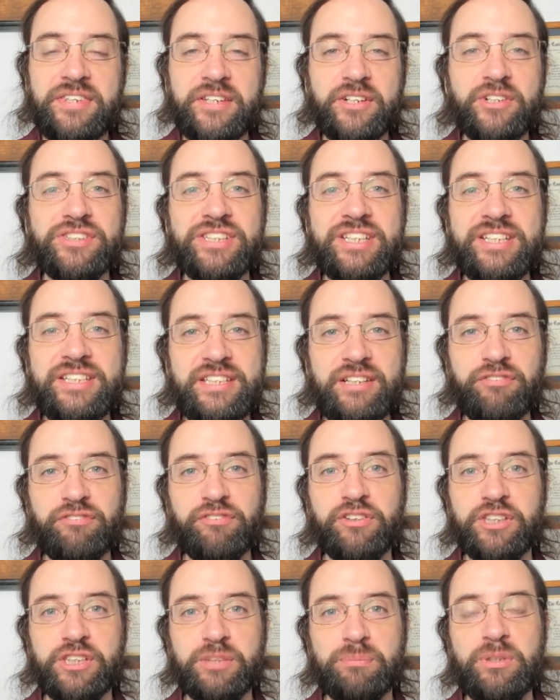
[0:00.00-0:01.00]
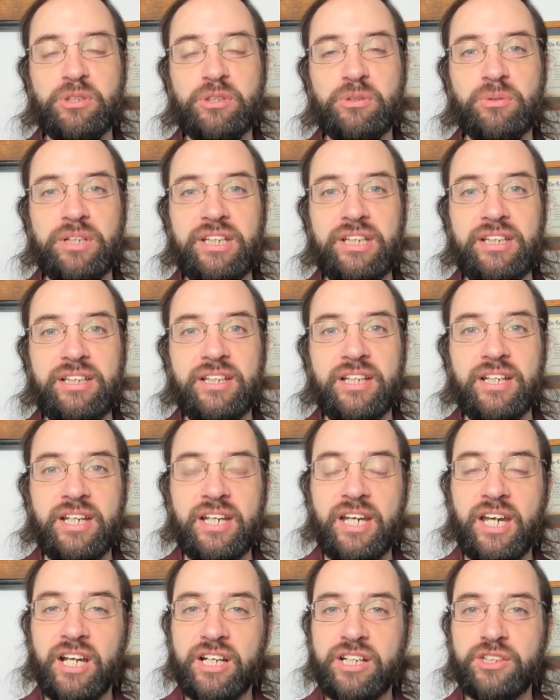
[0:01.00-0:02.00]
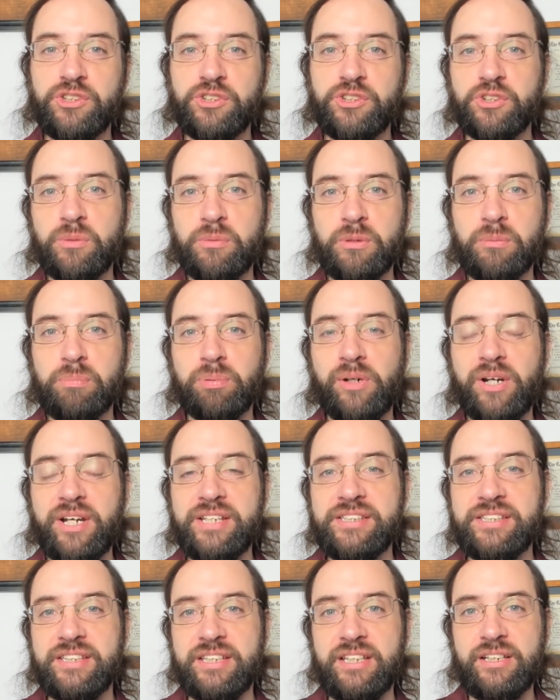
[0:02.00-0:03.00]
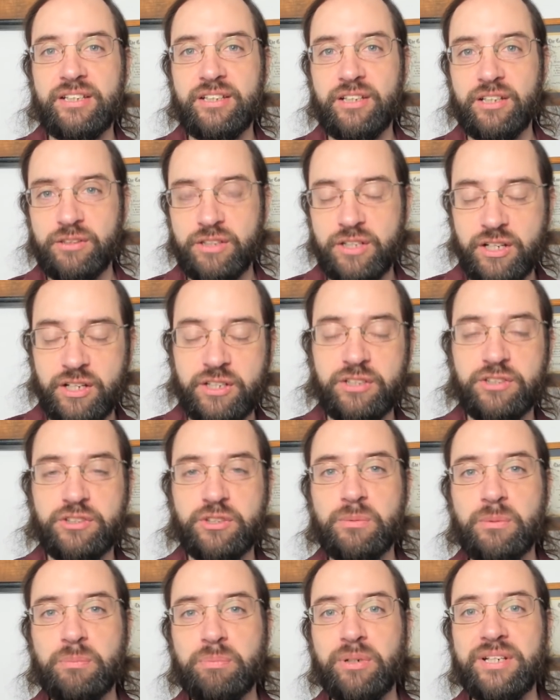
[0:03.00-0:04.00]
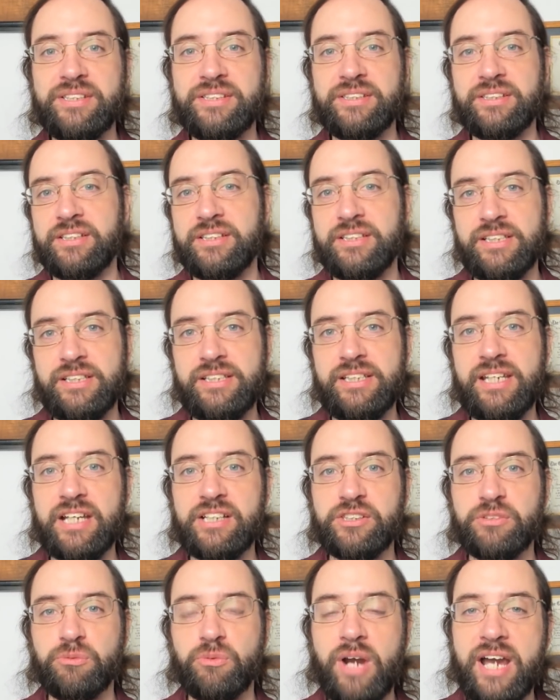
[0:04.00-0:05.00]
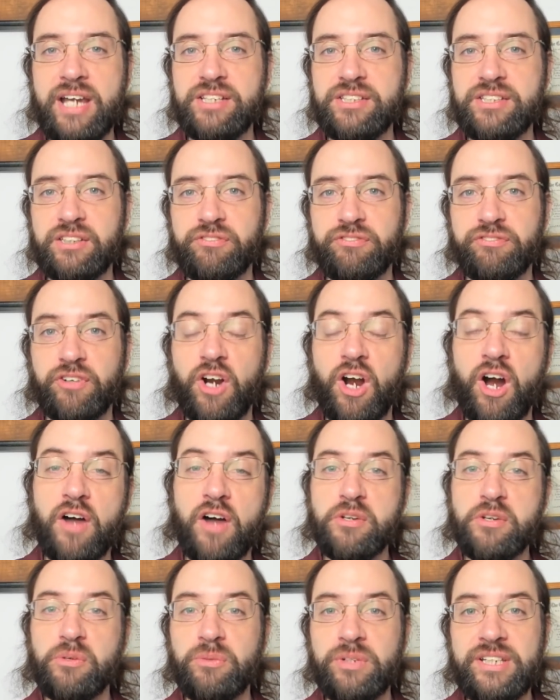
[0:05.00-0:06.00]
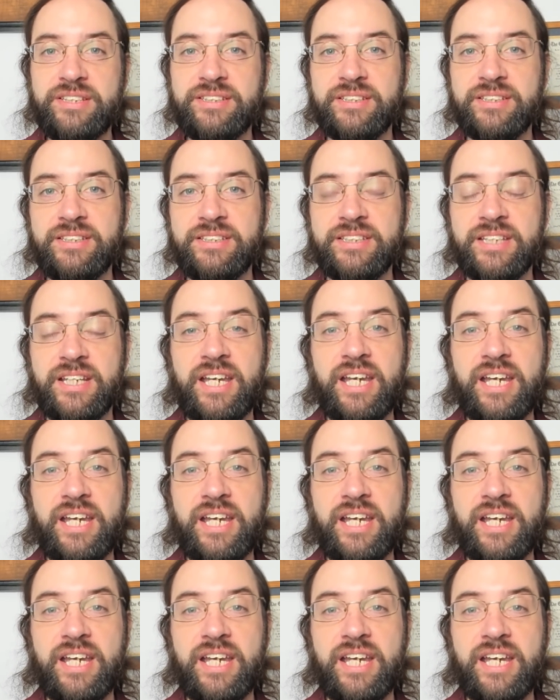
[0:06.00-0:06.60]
There's a difference between a mm-hmm. consumer price a uh, consumer price uh, index rising for other reasons